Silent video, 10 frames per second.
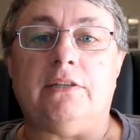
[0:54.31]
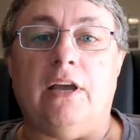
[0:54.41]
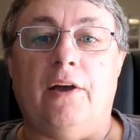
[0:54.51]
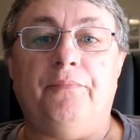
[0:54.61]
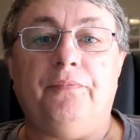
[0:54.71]

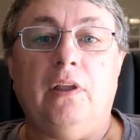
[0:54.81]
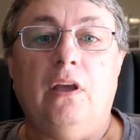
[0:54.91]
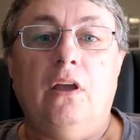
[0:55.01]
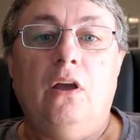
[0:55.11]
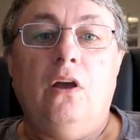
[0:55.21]
So
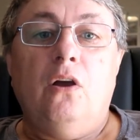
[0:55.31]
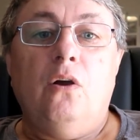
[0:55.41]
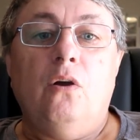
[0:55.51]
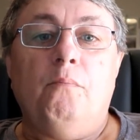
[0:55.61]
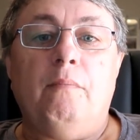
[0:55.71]

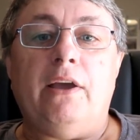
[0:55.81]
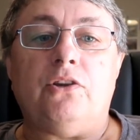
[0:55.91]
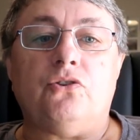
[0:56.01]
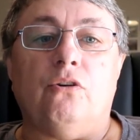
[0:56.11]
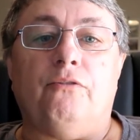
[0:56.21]
make
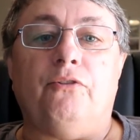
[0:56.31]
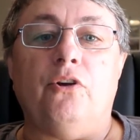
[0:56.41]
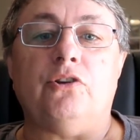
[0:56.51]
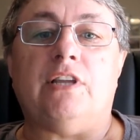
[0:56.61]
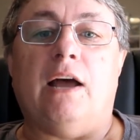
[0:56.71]
sure,
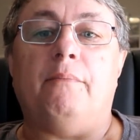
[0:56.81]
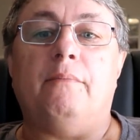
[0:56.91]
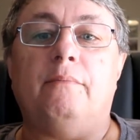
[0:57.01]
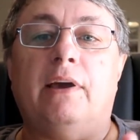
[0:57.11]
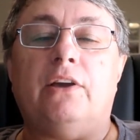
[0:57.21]
first
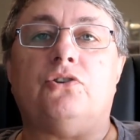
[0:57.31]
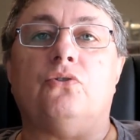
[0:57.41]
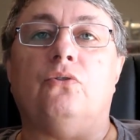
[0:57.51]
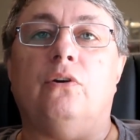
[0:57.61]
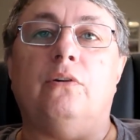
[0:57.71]
up,
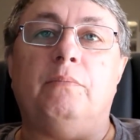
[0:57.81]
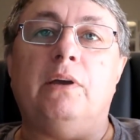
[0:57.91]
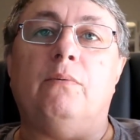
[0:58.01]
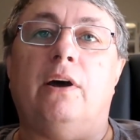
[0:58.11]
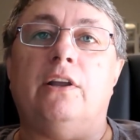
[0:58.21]
the
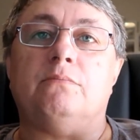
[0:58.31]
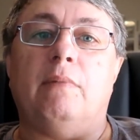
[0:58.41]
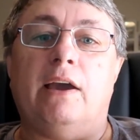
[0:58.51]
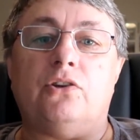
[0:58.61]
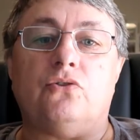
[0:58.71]
big one is
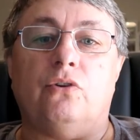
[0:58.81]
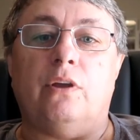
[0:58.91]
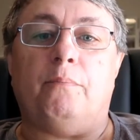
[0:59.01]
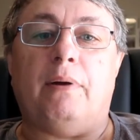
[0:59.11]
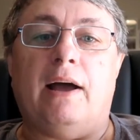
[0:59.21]
make sure
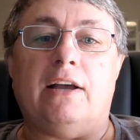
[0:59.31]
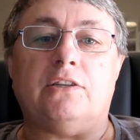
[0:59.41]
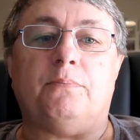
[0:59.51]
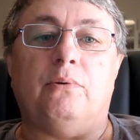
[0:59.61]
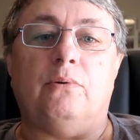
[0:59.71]
your
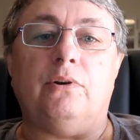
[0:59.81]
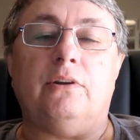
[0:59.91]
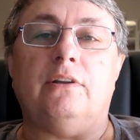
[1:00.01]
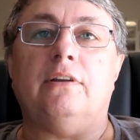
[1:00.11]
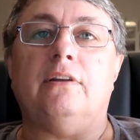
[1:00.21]
passport
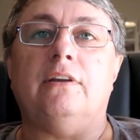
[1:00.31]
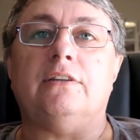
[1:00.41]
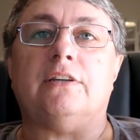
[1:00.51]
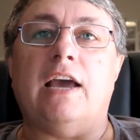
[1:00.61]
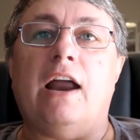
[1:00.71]

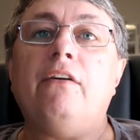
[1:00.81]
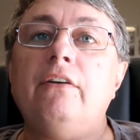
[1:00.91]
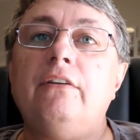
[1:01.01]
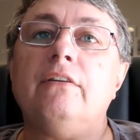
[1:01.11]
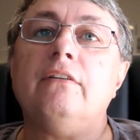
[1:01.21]
is
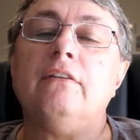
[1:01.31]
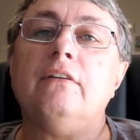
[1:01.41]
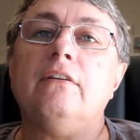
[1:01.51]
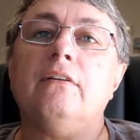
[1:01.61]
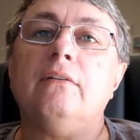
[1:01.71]
current,
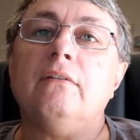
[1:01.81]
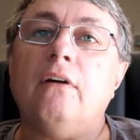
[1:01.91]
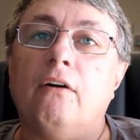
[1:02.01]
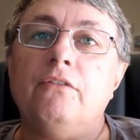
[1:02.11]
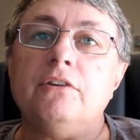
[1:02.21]

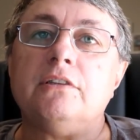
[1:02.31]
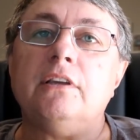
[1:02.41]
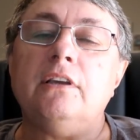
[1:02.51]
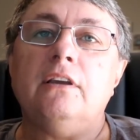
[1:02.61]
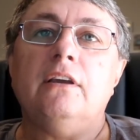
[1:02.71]

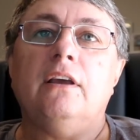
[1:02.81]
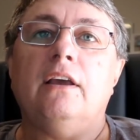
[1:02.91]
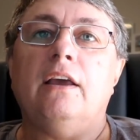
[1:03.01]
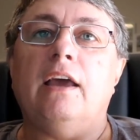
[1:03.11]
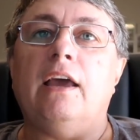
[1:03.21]
obviously,
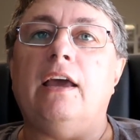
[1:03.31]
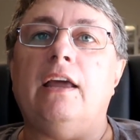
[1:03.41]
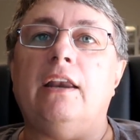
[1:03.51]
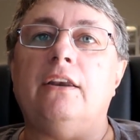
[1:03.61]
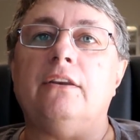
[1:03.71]

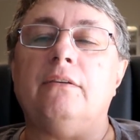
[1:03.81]
and